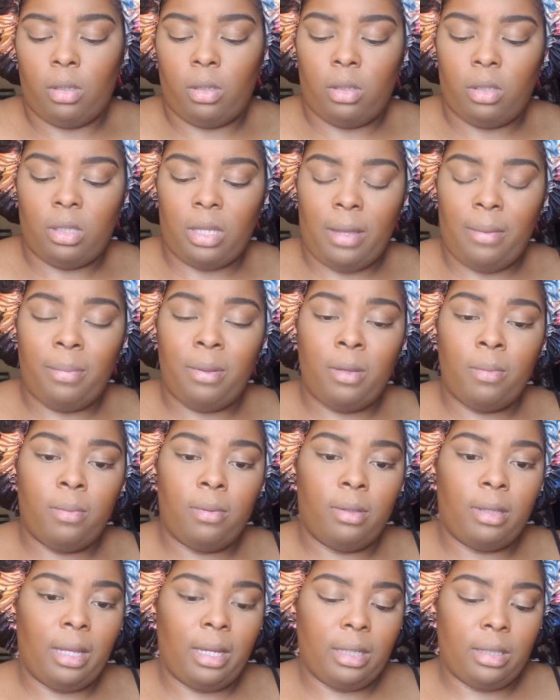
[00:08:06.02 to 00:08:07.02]
Some
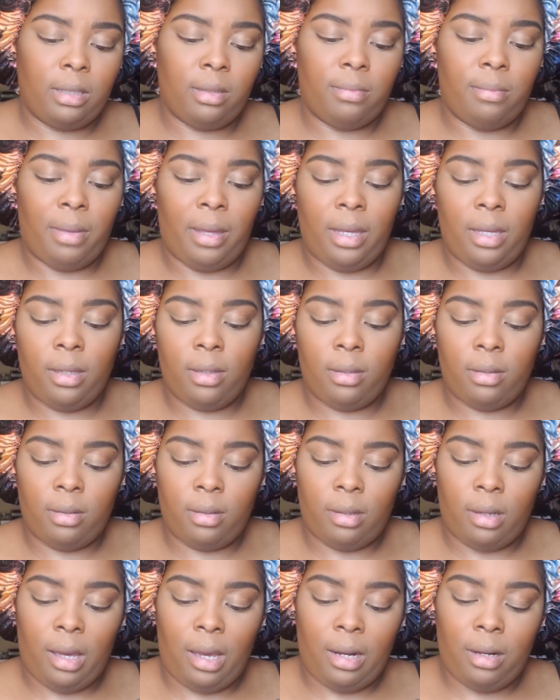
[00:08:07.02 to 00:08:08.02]
people like to
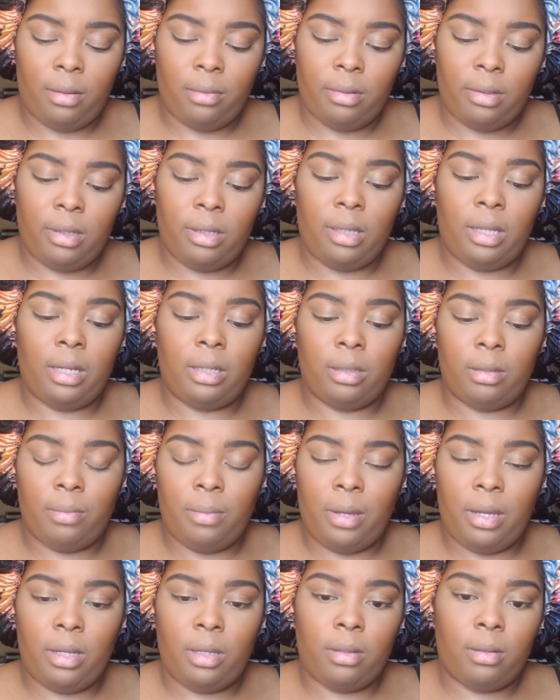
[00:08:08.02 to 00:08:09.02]
bake. I don't really like to
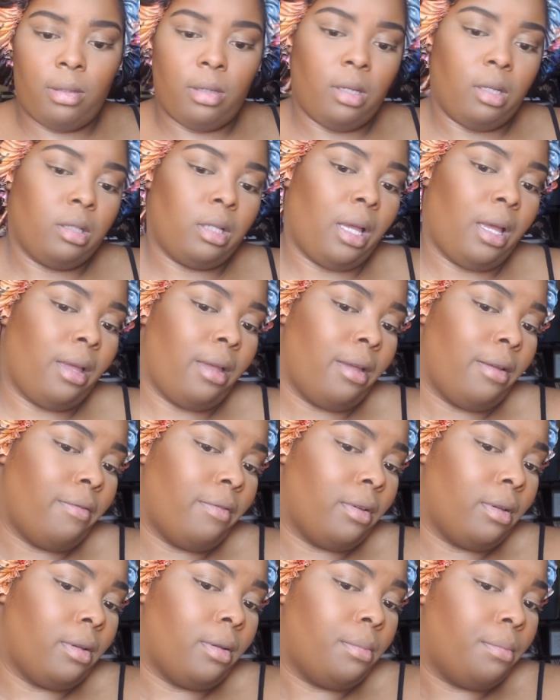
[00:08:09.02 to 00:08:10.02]
bake because I have
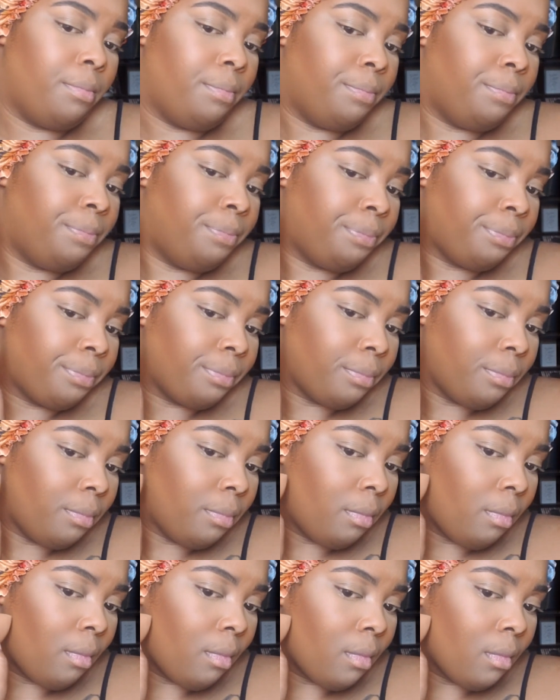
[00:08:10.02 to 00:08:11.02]
um,
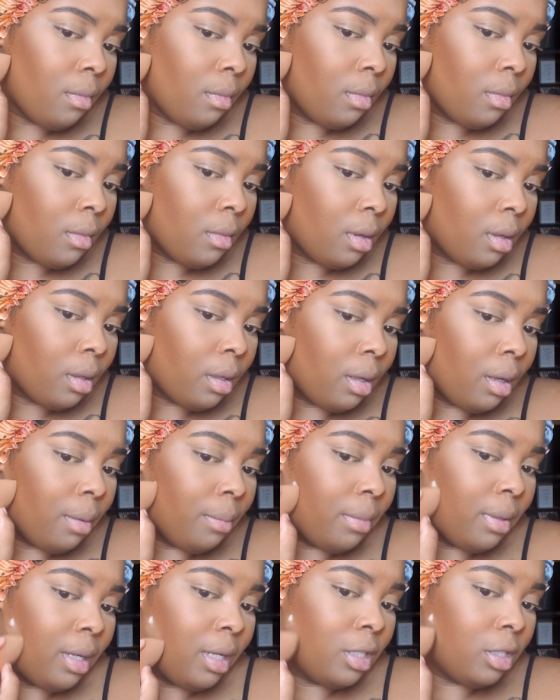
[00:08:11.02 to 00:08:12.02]

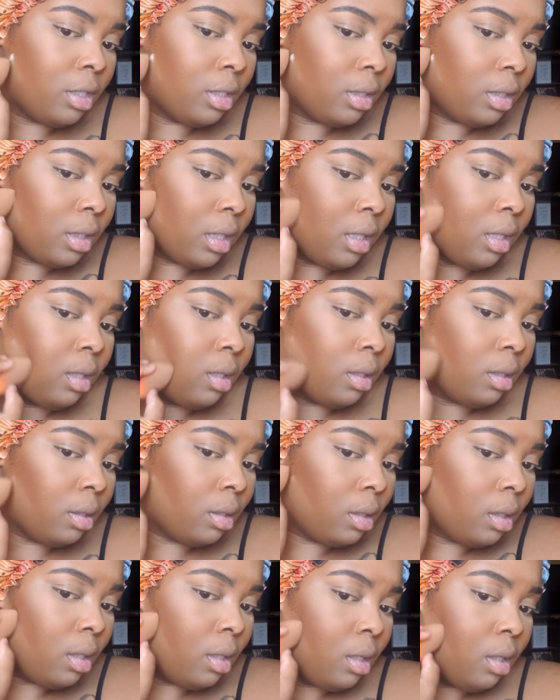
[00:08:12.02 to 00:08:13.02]
combination skin.
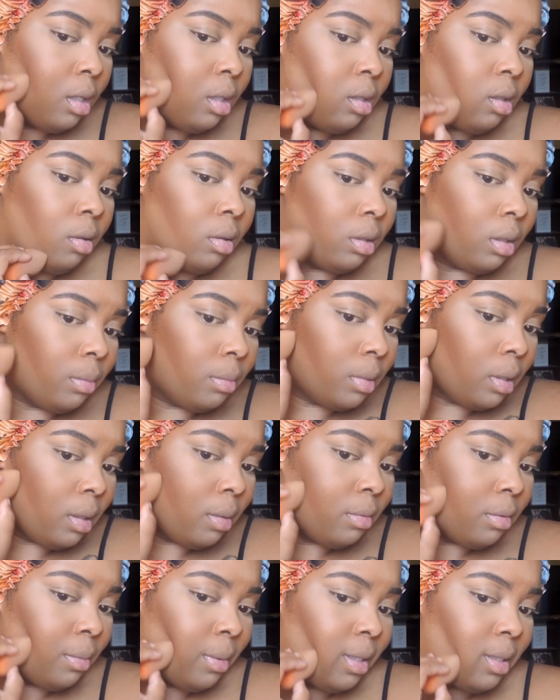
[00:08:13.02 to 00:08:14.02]
So
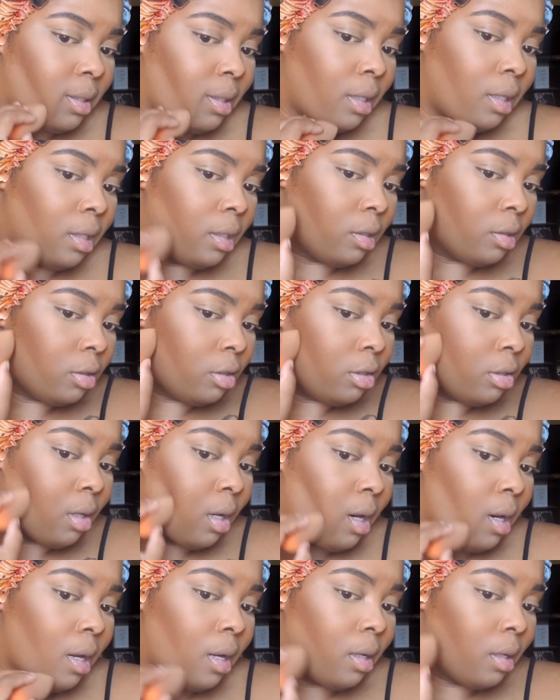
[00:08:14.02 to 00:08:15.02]
sometimes my skin is
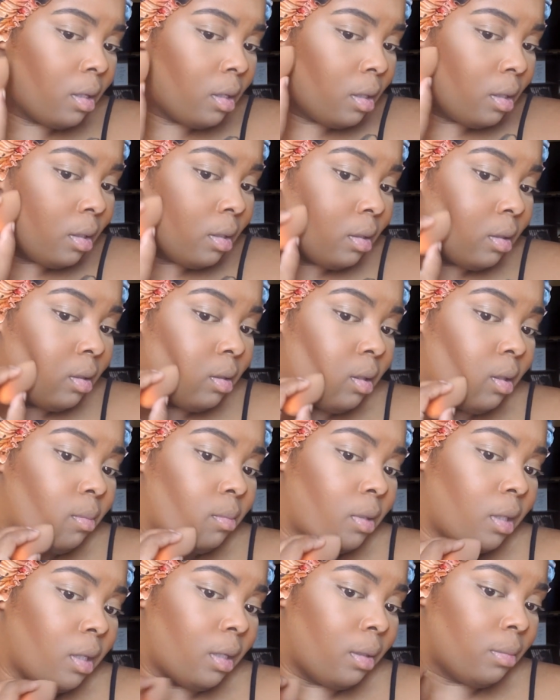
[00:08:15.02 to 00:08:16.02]
dry.
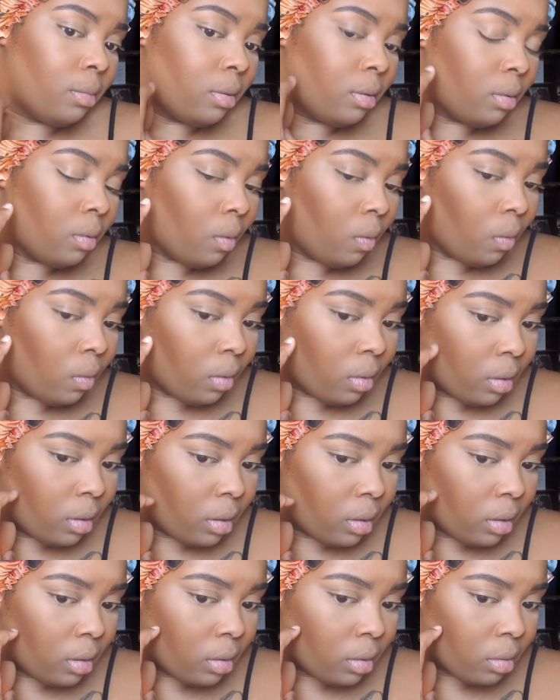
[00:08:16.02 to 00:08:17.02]
Sometimes it's
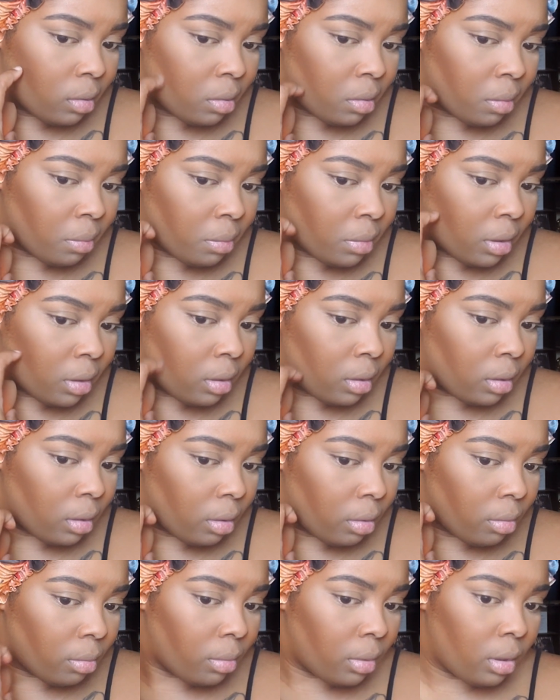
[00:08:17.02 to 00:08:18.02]
oily. Something's
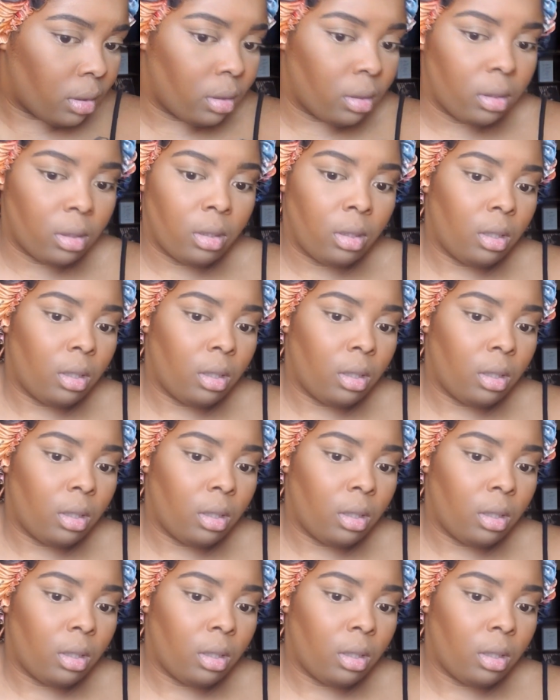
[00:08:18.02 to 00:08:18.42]
oily.